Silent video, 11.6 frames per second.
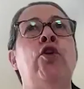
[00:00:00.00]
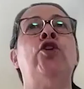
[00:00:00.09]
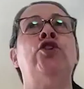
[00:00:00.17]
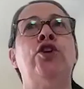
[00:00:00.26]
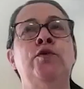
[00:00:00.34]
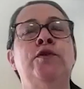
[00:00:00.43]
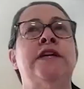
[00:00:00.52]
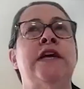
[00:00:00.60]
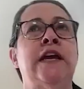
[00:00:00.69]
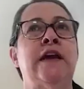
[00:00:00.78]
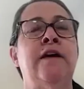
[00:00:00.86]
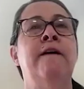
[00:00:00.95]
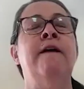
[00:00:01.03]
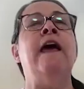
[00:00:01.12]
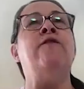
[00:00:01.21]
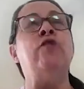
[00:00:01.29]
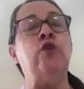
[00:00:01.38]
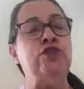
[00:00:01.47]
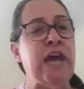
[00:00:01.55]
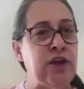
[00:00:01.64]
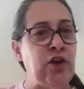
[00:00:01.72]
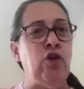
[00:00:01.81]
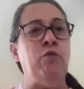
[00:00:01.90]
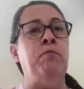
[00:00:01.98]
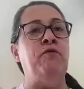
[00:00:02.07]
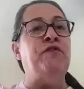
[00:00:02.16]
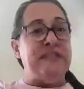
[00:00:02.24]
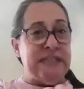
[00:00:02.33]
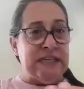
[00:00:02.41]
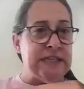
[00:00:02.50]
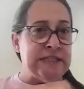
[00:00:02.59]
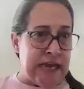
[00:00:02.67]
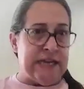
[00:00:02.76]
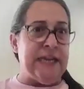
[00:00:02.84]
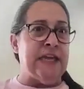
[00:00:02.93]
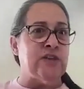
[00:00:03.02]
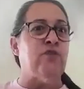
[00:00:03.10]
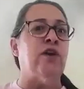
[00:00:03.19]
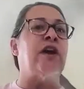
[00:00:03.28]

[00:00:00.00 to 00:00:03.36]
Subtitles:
not using, if your physical technique is wrong,